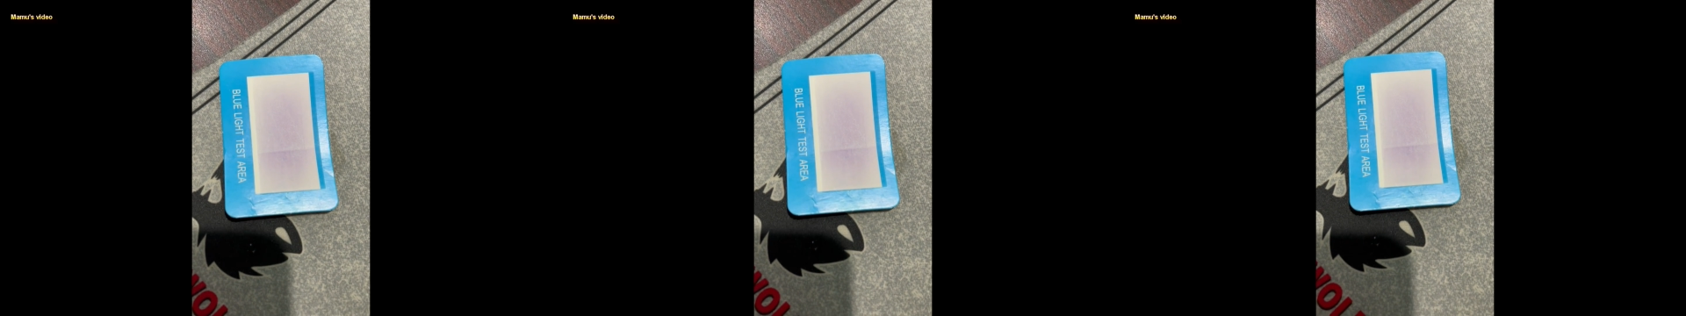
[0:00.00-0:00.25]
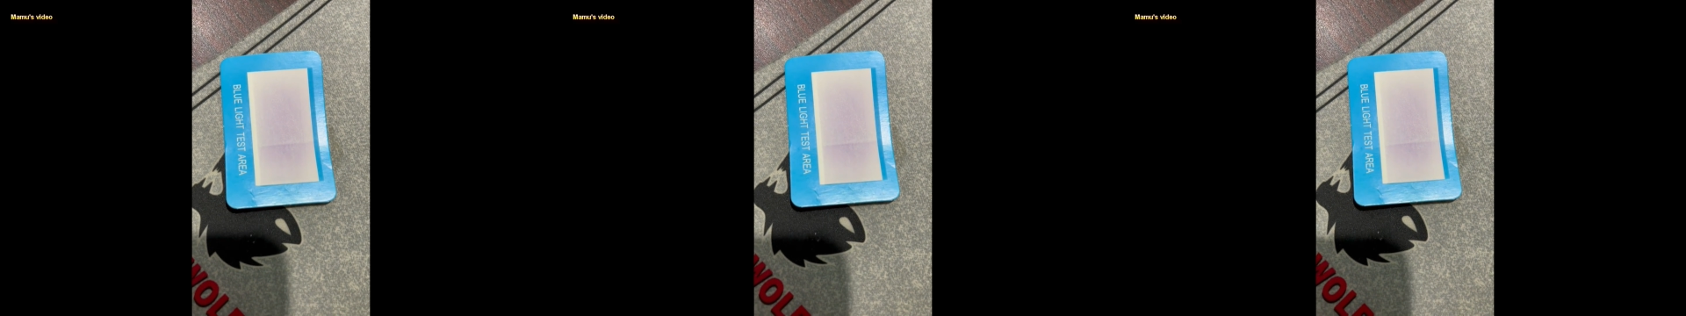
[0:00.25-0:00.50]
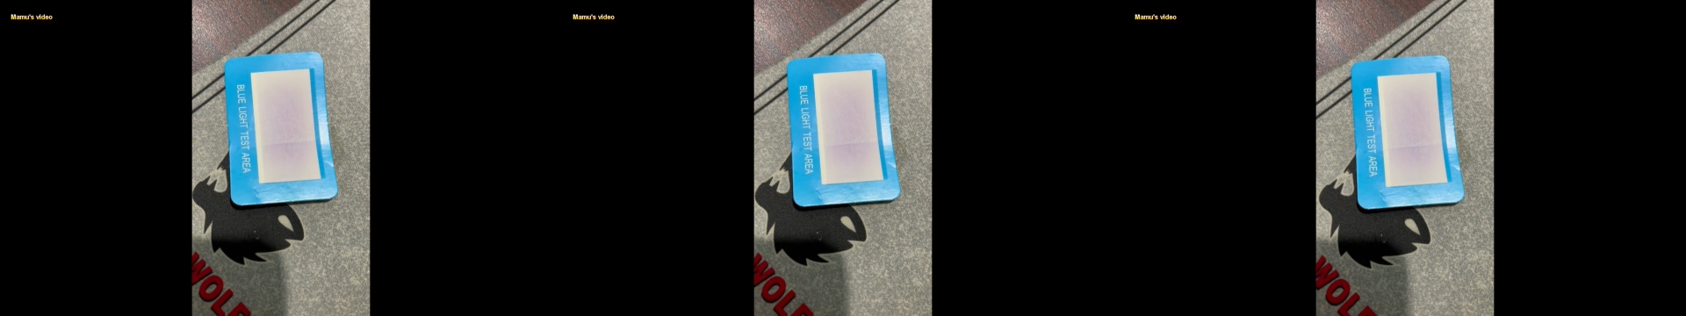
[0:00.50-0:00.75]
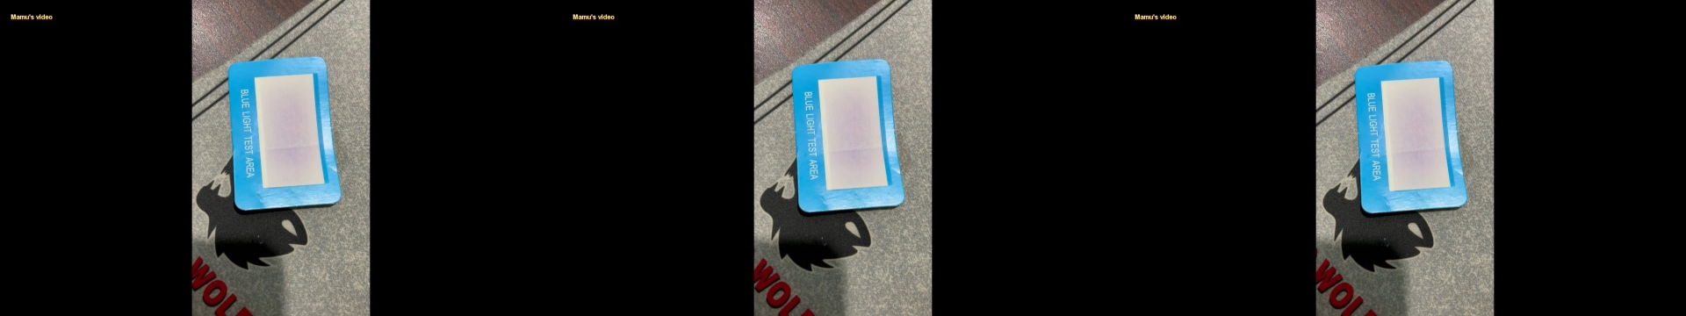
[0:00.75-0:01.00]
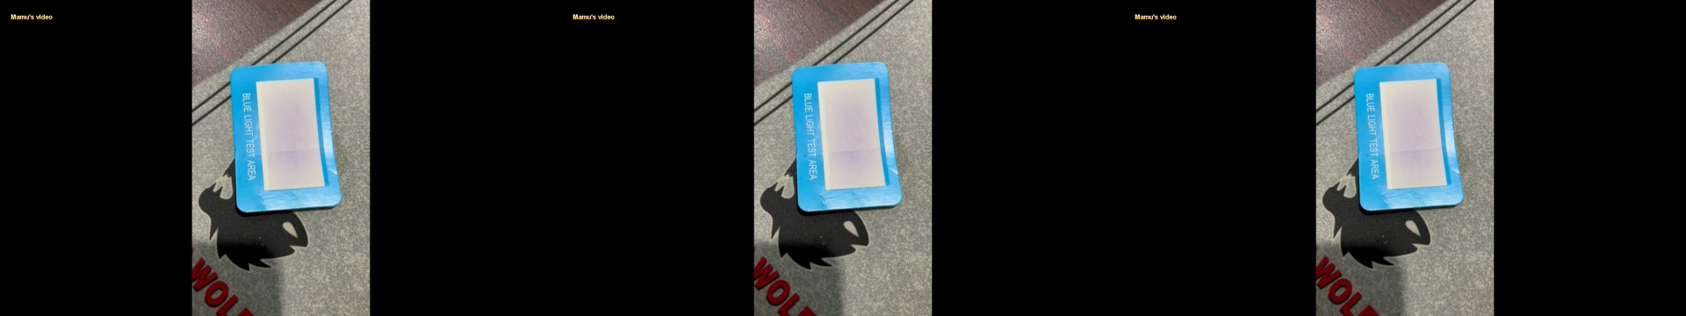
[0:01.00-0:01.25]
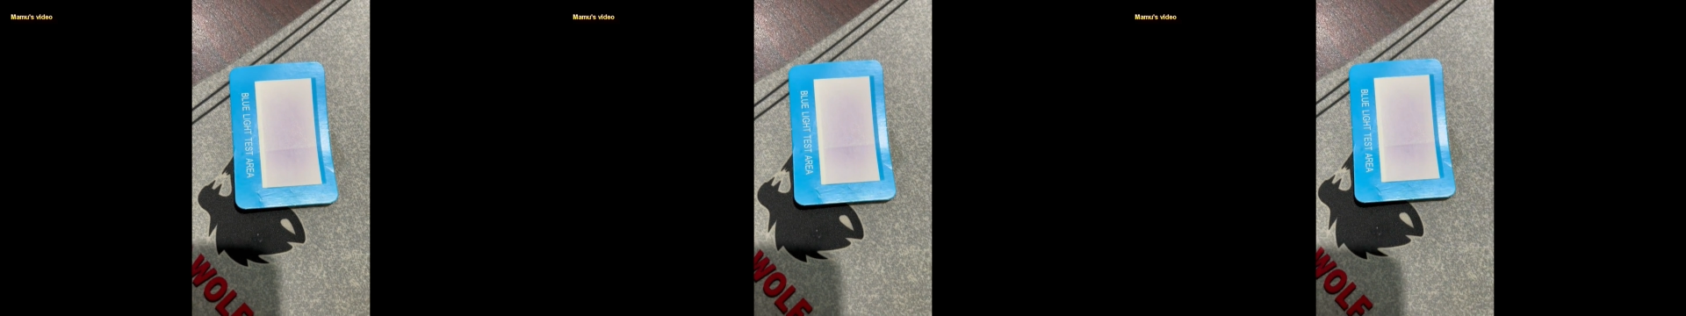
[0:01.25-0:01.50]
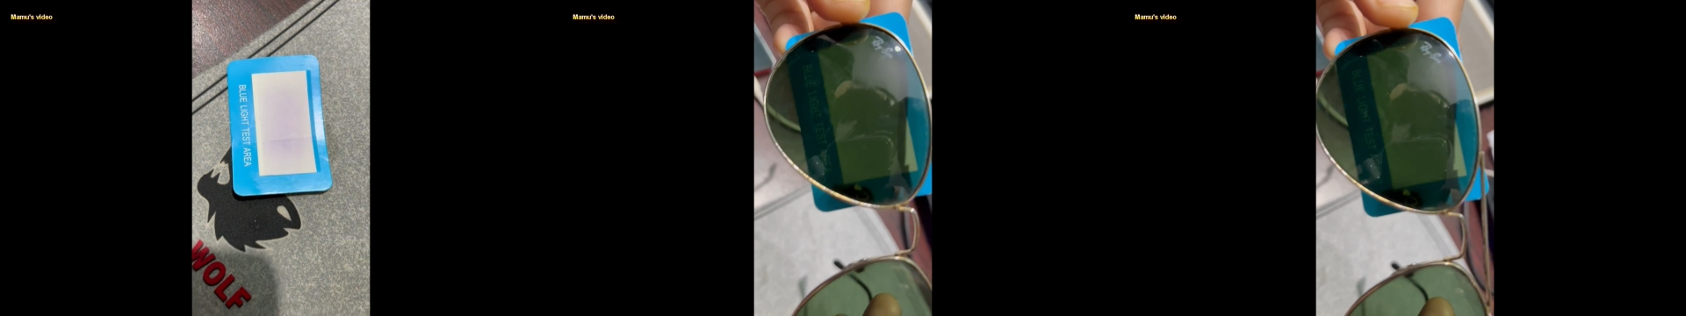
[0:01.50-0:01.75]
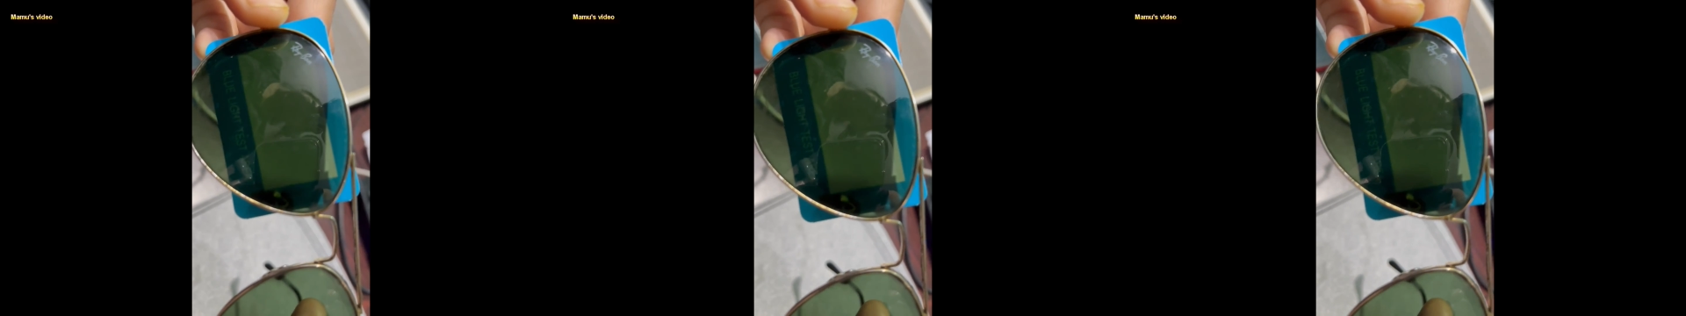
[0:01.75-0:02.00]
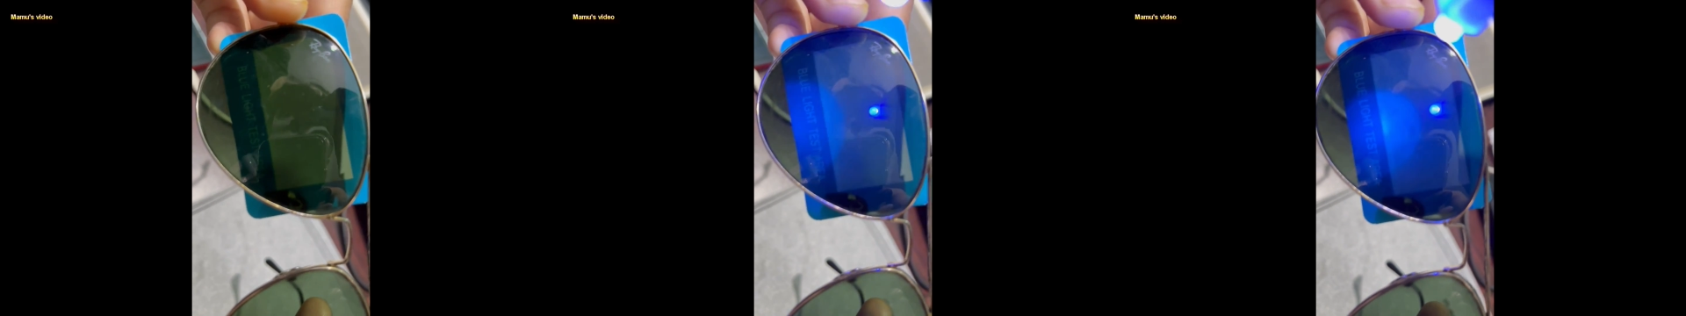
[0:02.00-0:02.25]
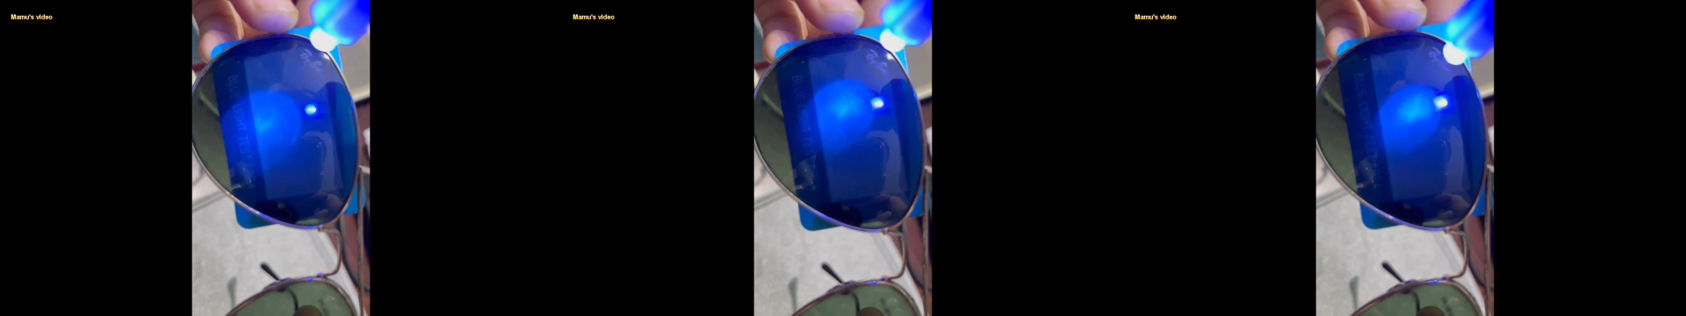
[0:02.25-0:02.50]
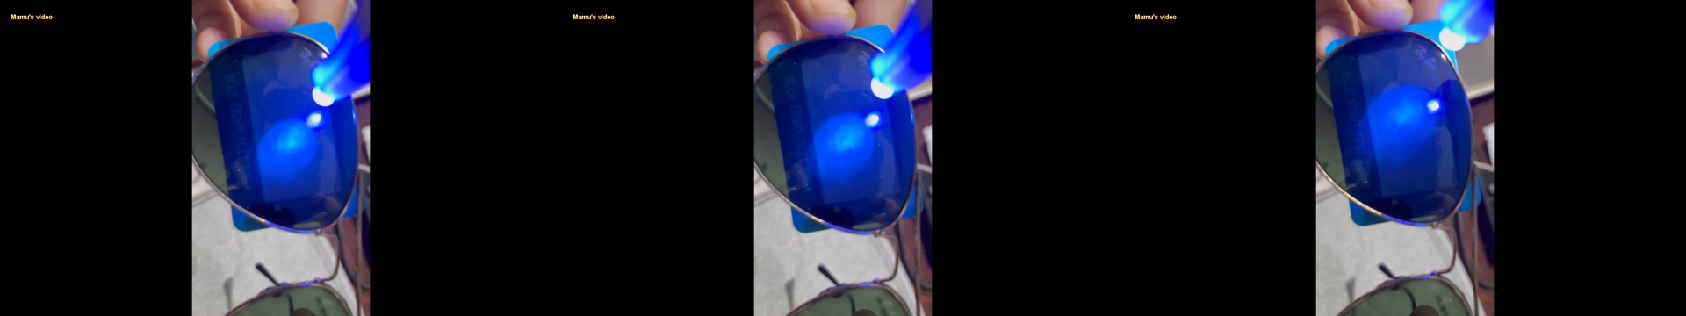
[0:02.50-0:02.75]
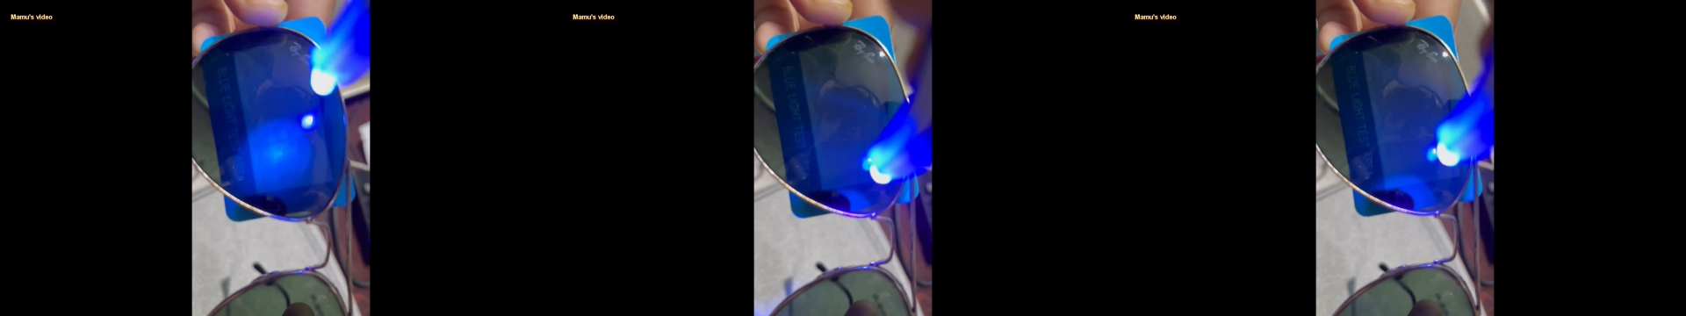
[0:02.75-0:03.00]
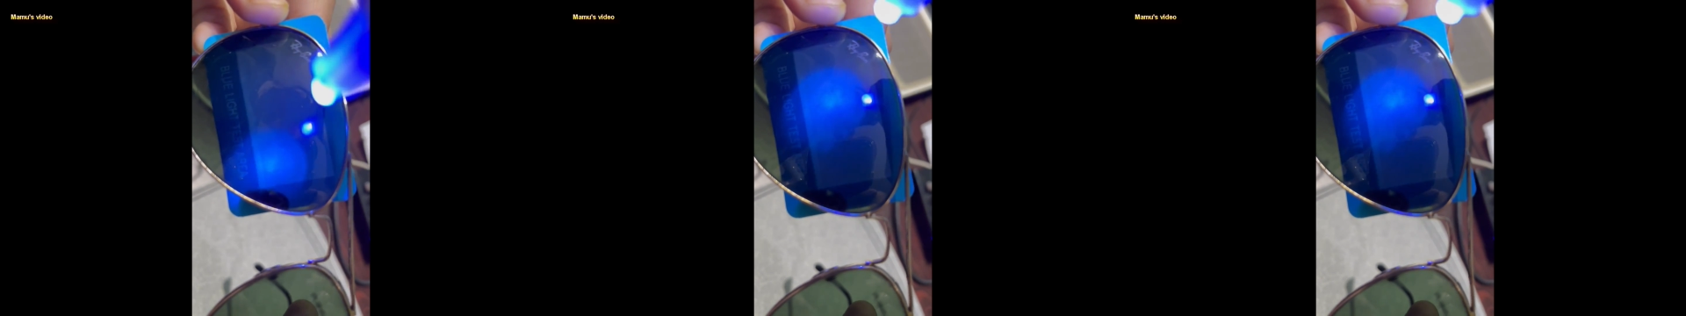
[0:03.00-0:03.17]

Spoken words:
[unreadable: no face in view]